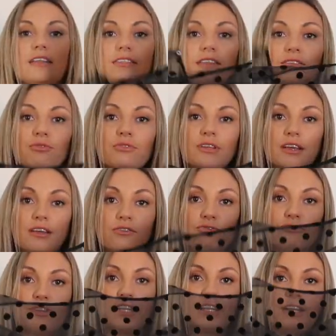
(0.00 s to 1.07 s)
this one is
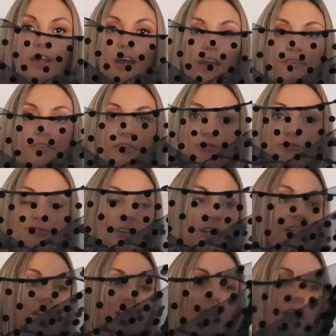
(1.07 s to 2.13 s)
really nice. I really